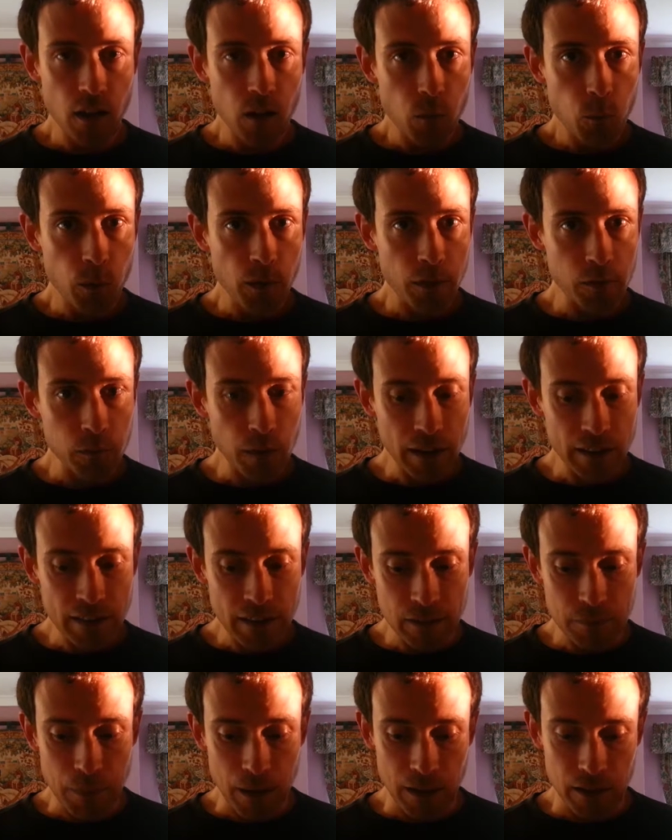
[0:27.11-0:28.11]
With a
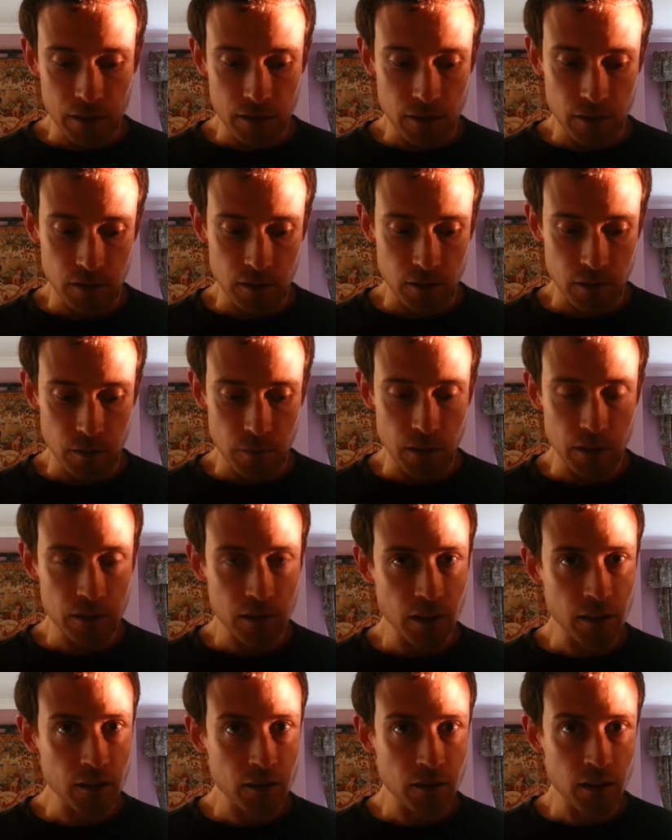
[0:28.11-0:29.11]
rated ballot system,
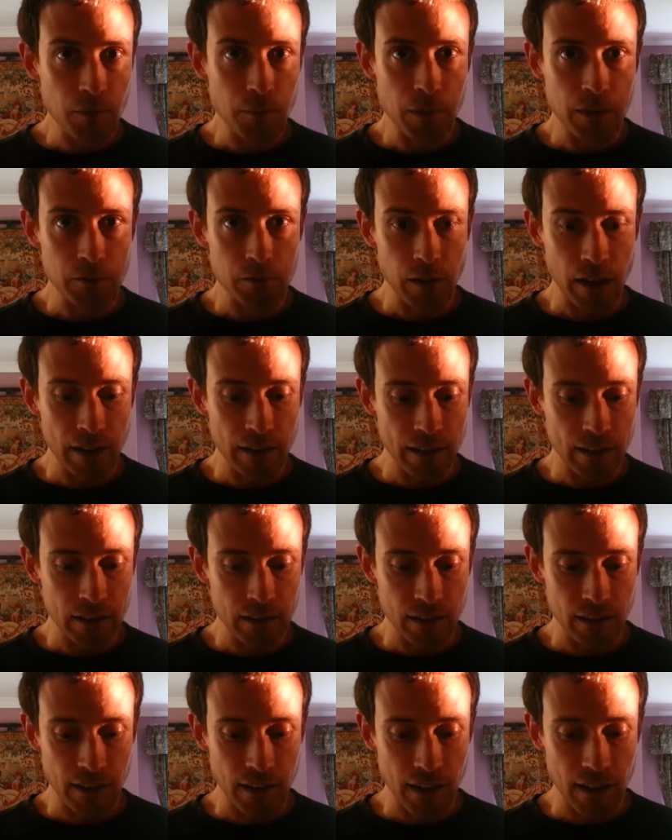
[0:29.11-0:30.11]
instead of simply ranking
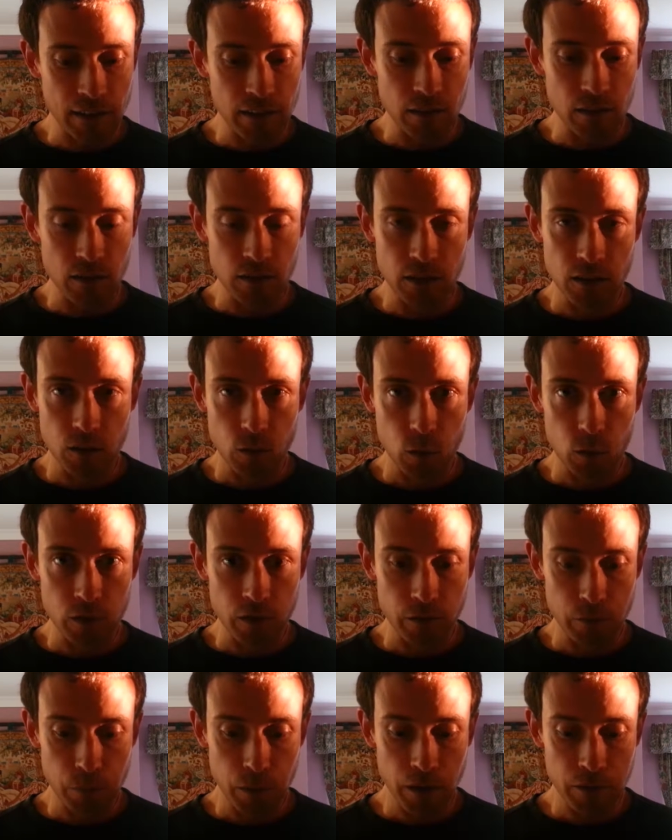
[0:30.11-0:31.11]
the candidates in order
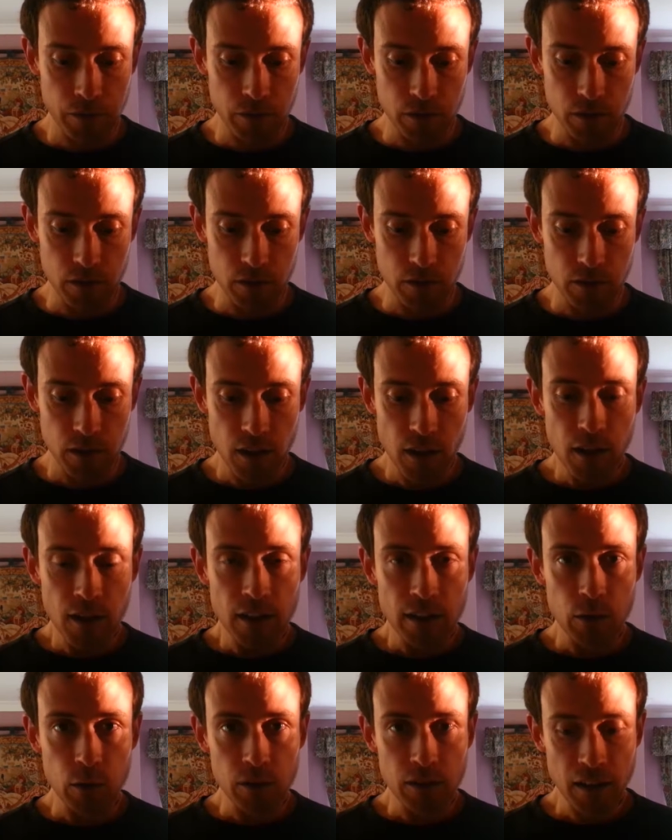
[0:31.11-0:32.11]
of preference,
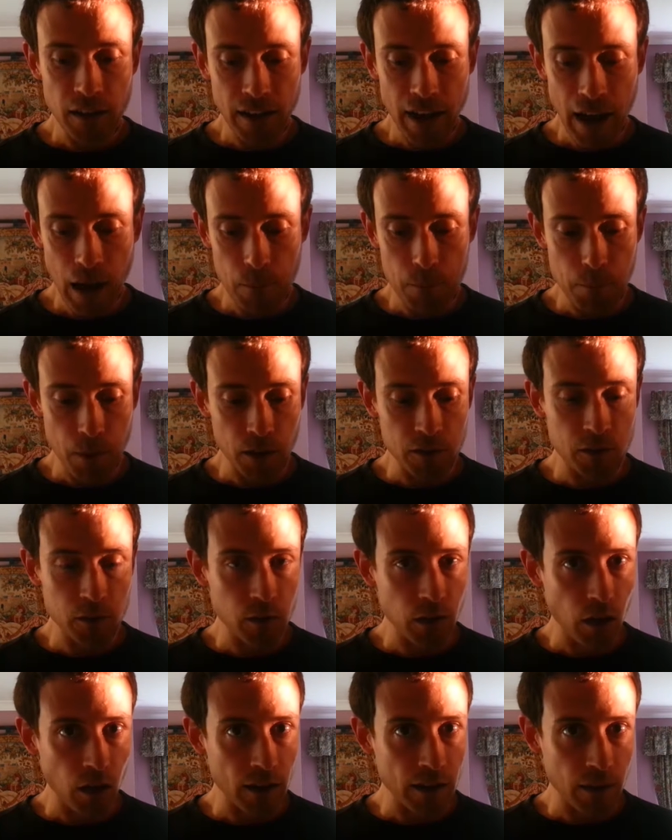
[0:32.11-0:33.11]
you are saying how much you
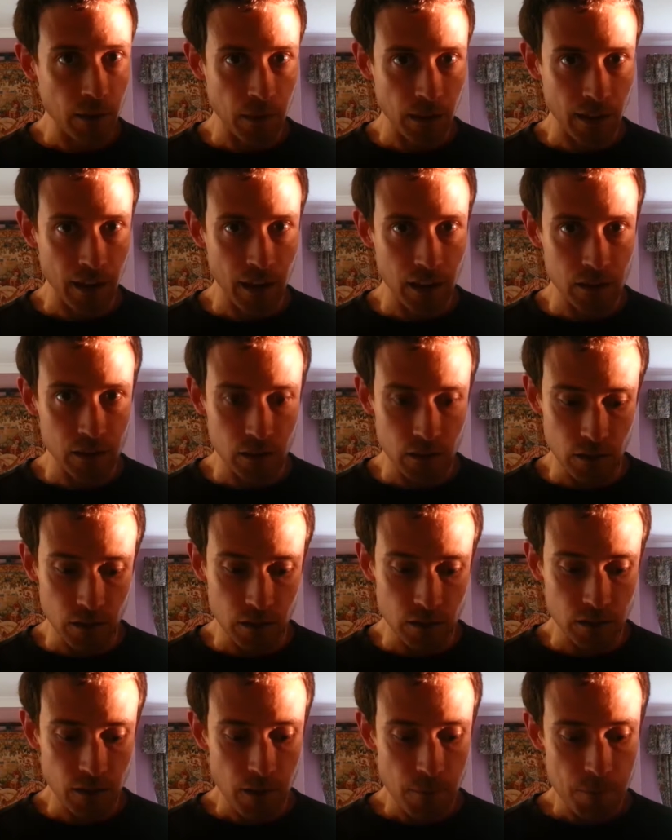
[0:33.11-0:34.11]
like the
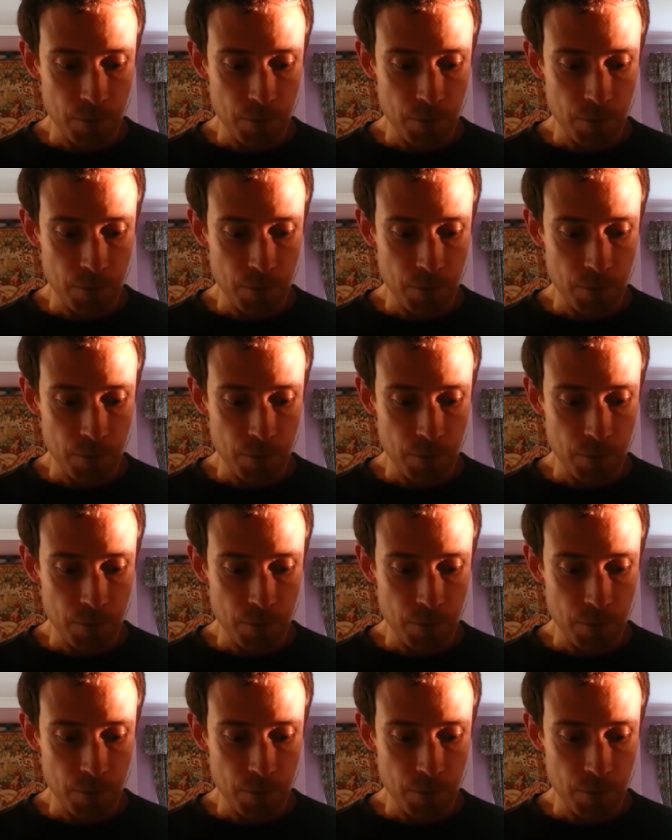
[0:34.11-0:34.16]
candidates.